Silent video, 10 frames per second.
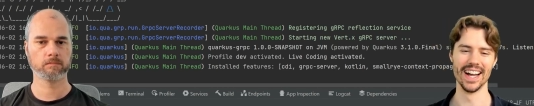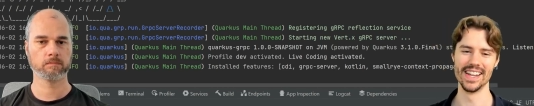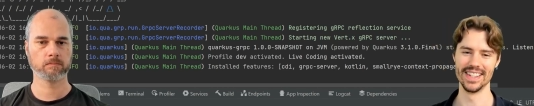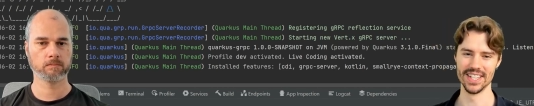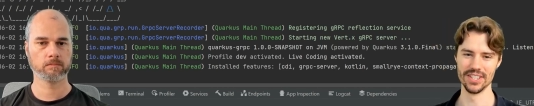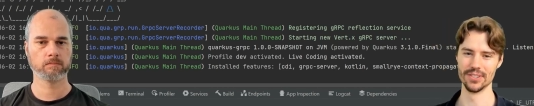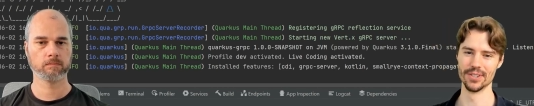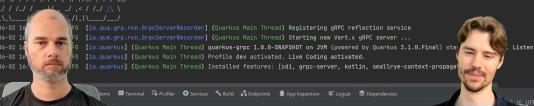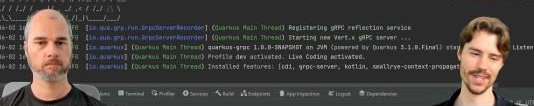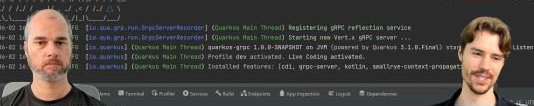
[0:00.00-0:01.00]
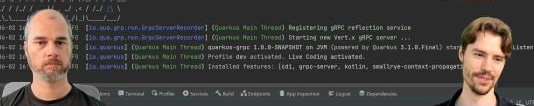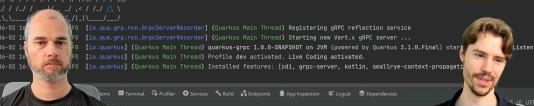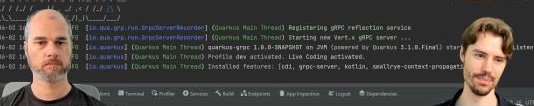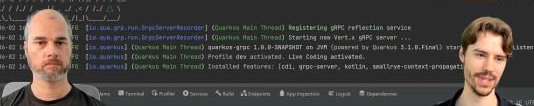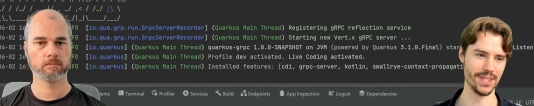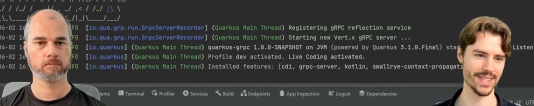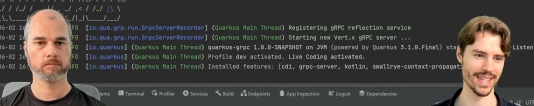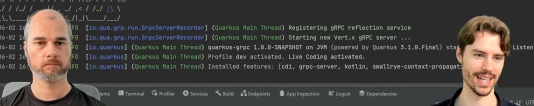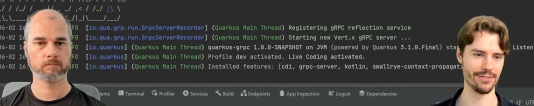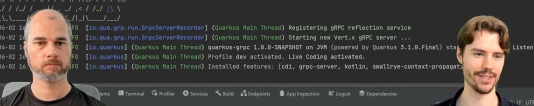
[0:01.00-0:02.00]
Speaker 1: and then you don't want to repeat
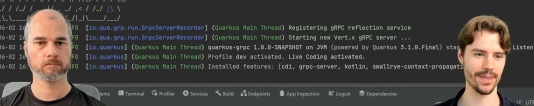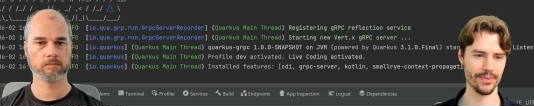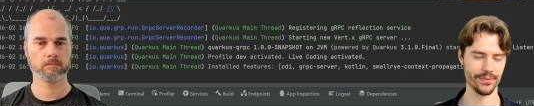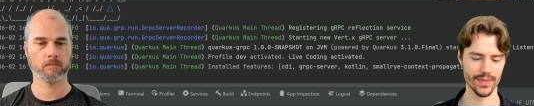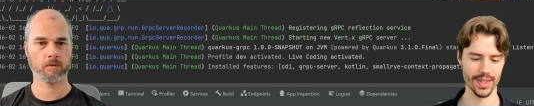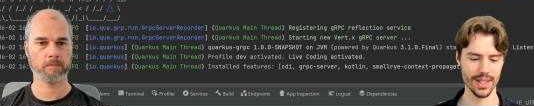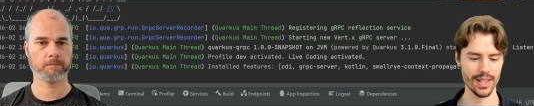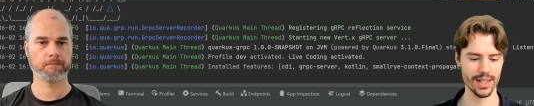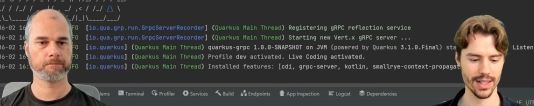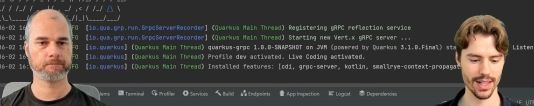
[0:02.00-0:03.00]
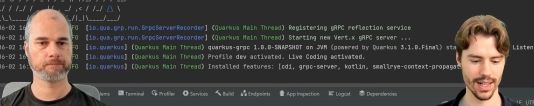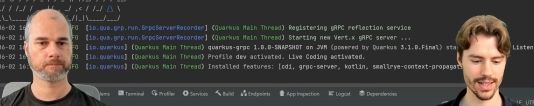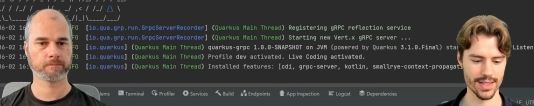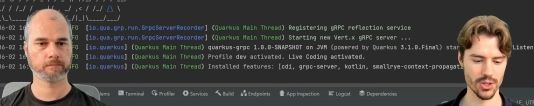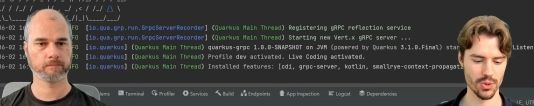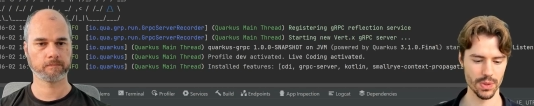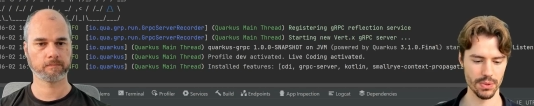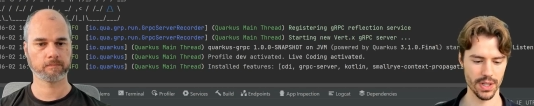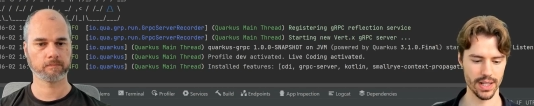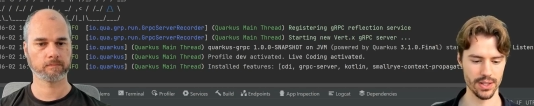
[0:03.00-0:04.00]
yourself here. Yeah. Uh, so what
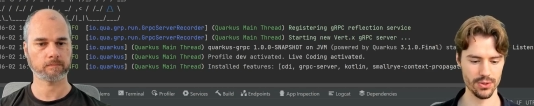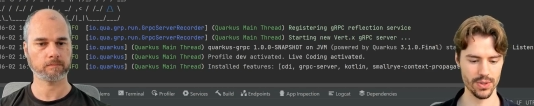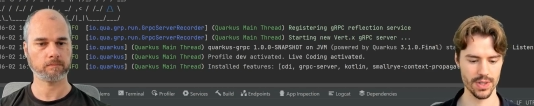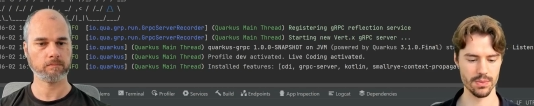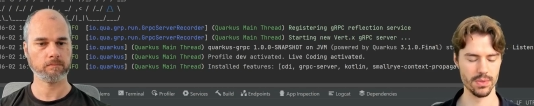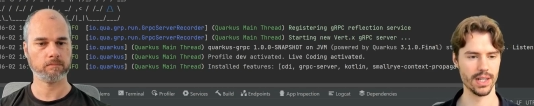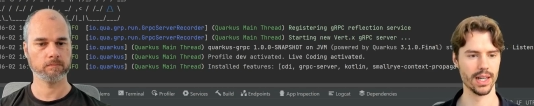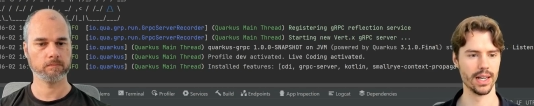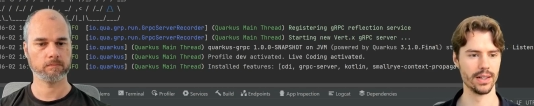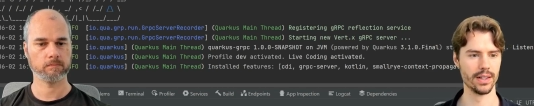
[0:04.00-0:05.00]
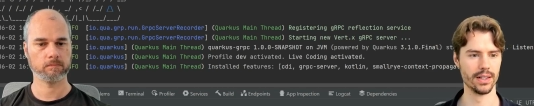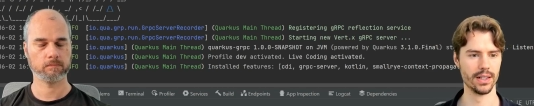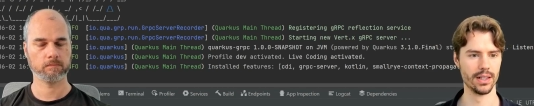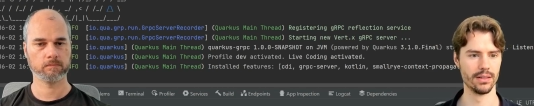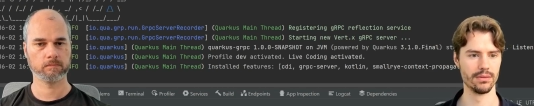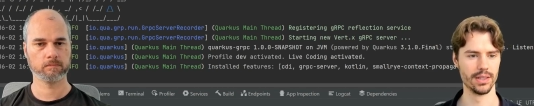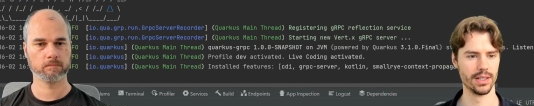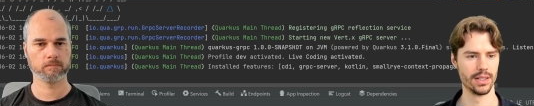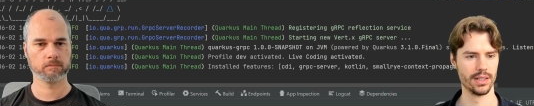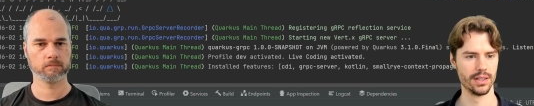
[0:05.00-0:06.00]
we can do is we can uh,
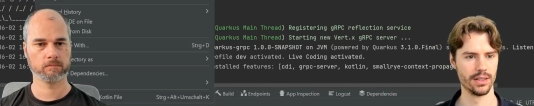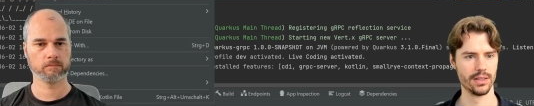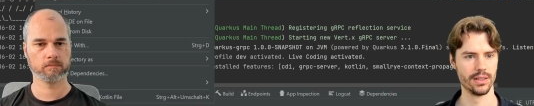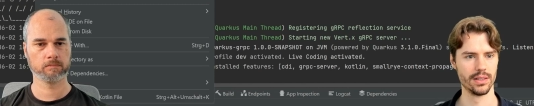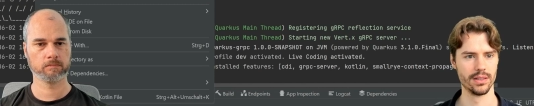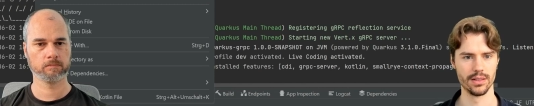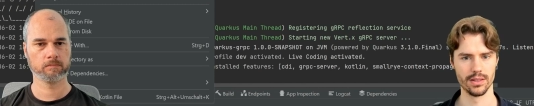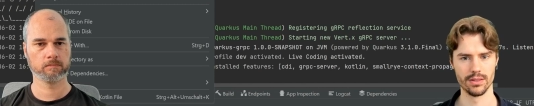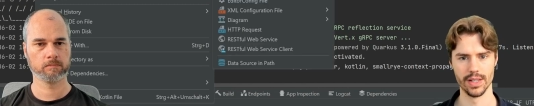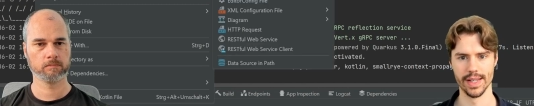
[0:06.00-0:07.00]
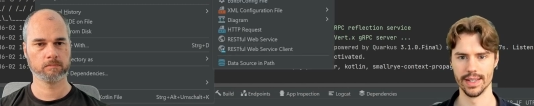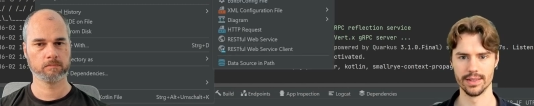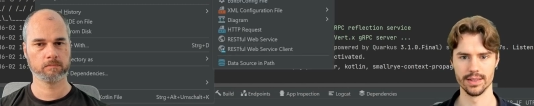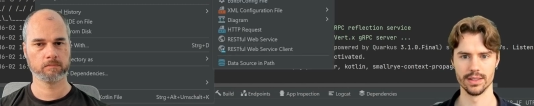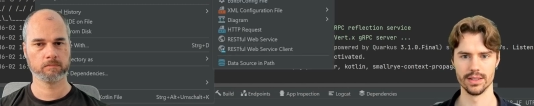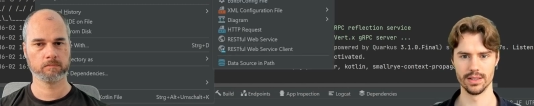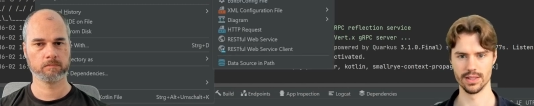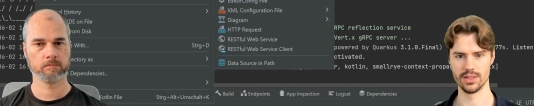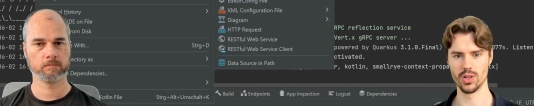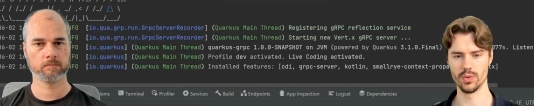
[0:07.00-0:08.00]
create a
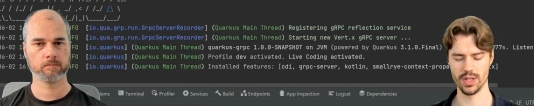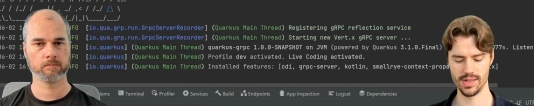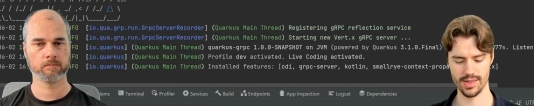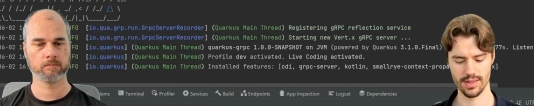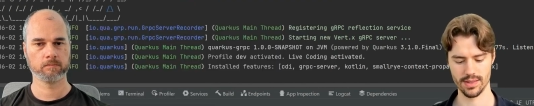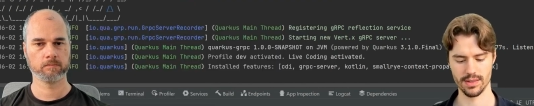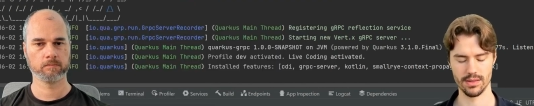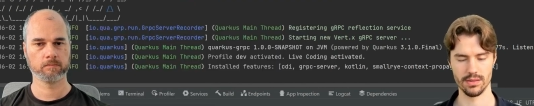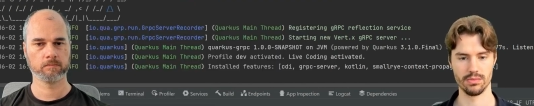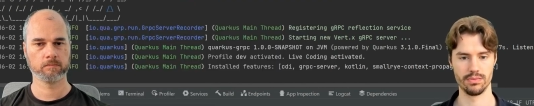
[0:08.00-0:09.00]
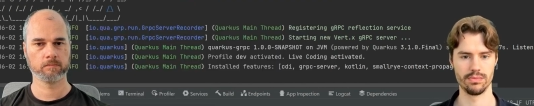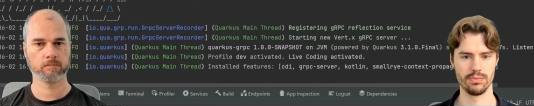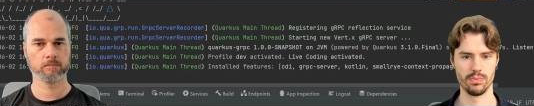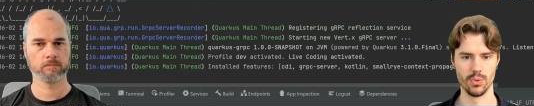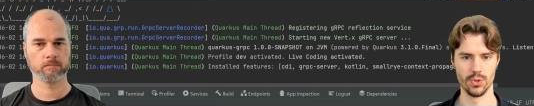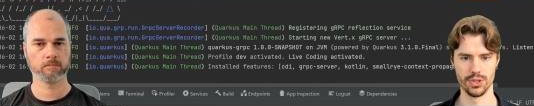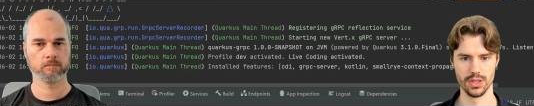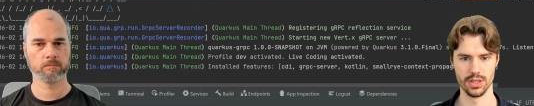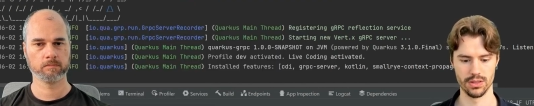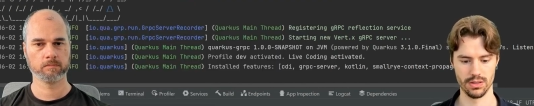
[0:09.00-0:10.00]
service
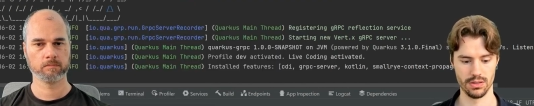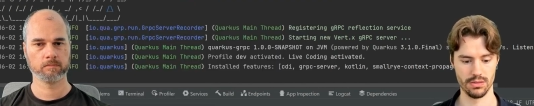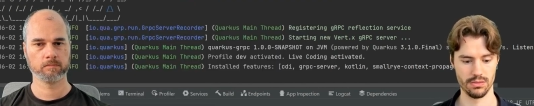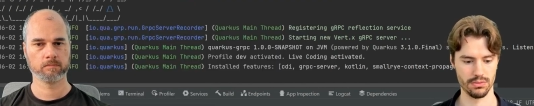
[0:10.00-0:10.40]
vertex.